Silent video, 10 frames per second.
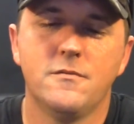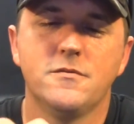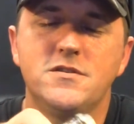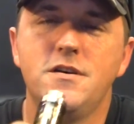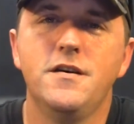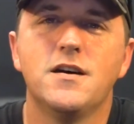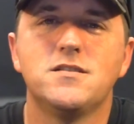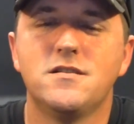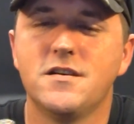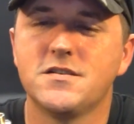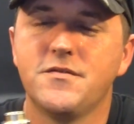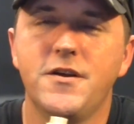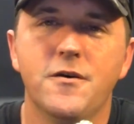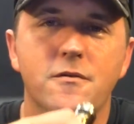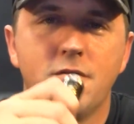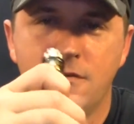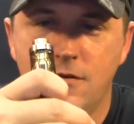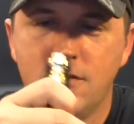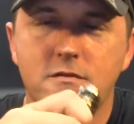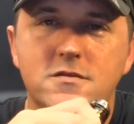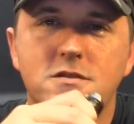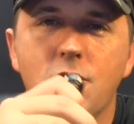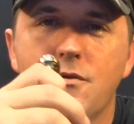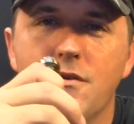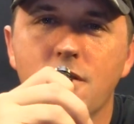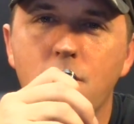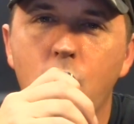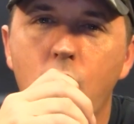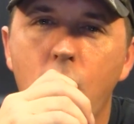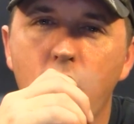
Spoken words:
We'll see you guys in the next video. Let's toke on a little more.